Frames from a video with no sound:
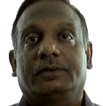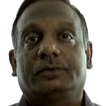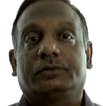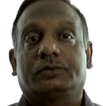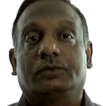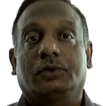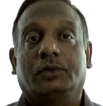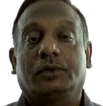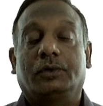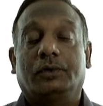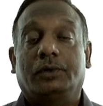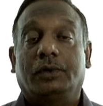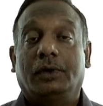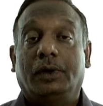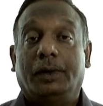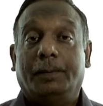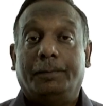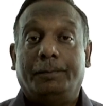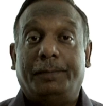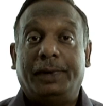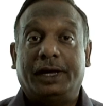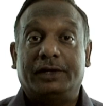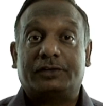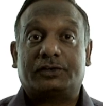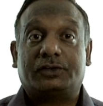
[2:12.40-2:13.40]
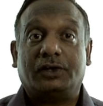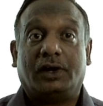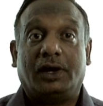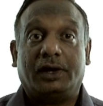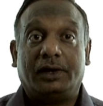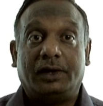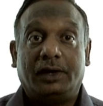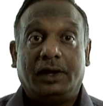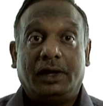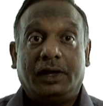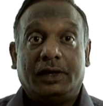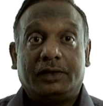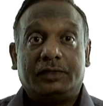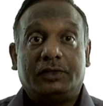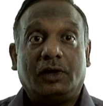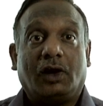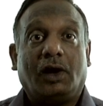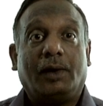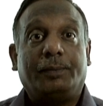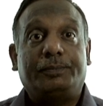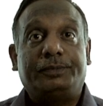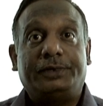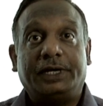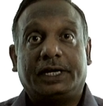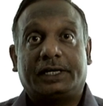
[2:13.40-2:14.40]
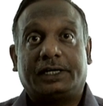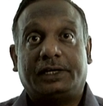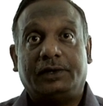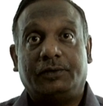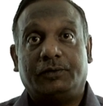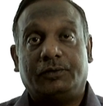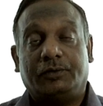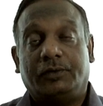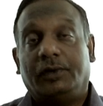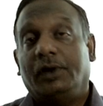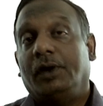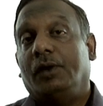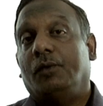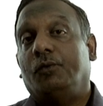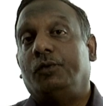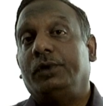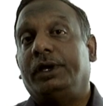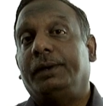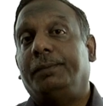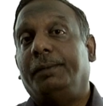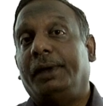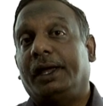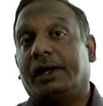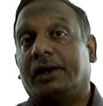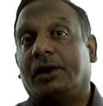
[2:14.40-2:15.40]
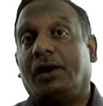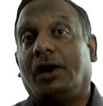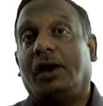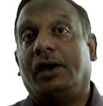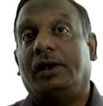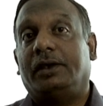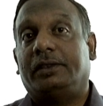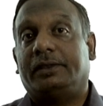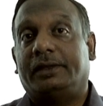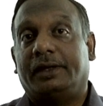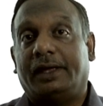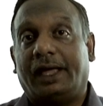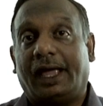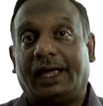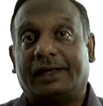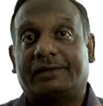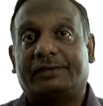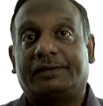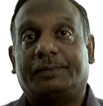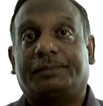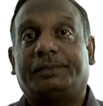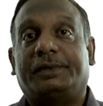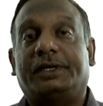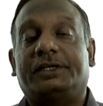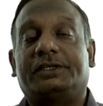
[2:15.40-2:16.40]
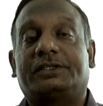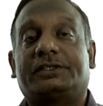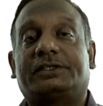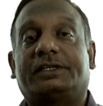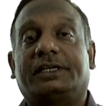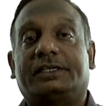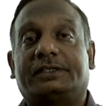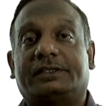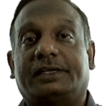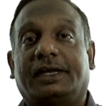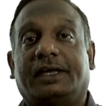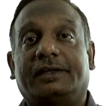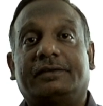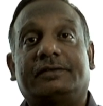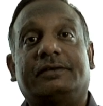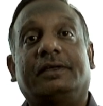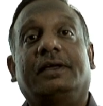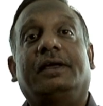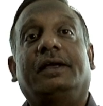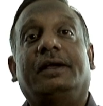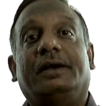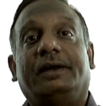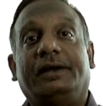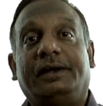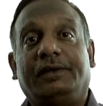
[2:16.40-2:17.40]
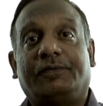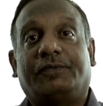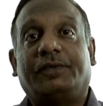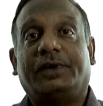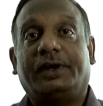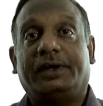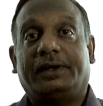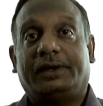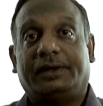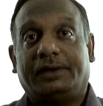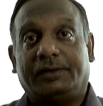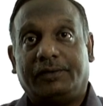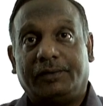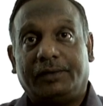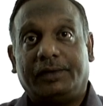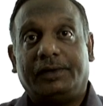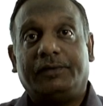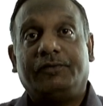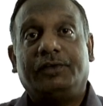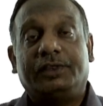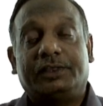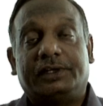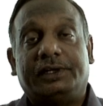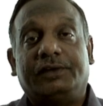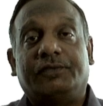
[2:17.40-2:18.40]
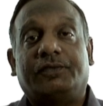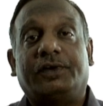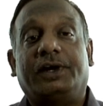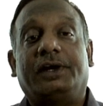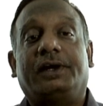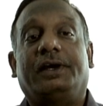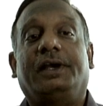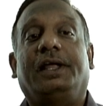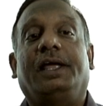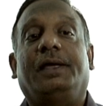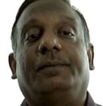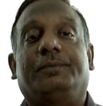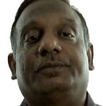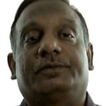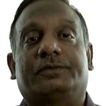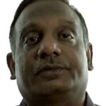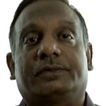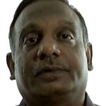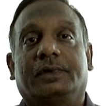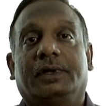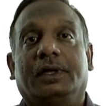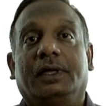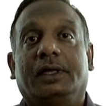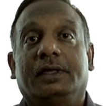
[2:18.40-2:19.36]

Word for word: So based on the objective, we may call the acceptance test as different with different names.